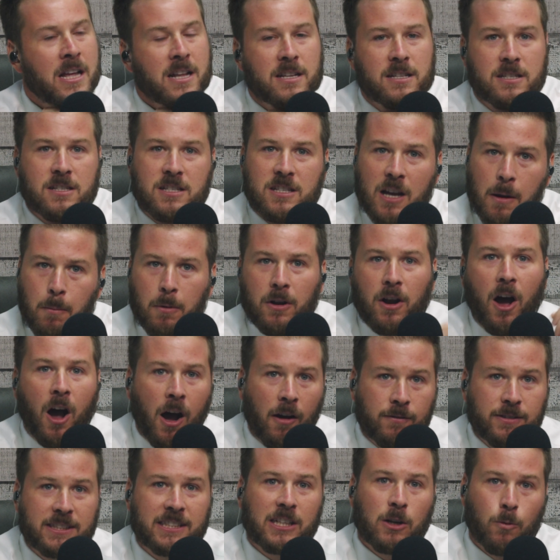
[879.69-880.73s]
Someone
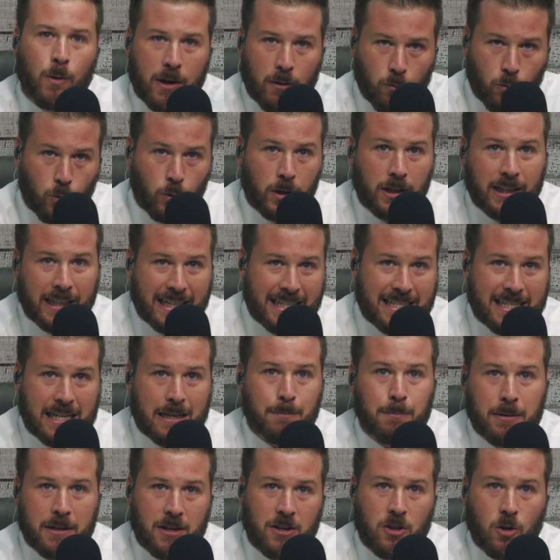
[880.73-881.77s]
obviously went really
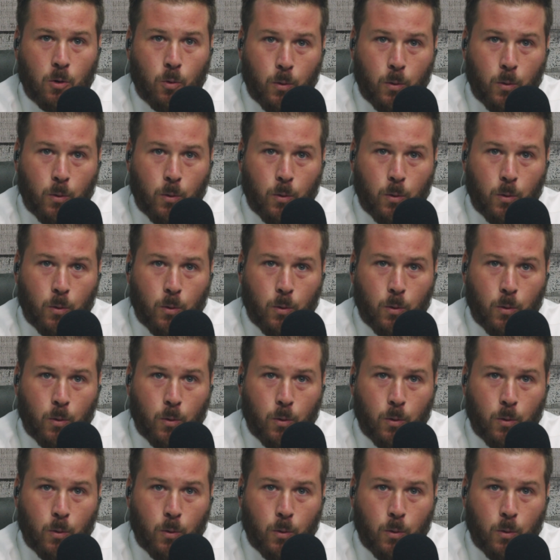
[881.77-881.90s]
deep into the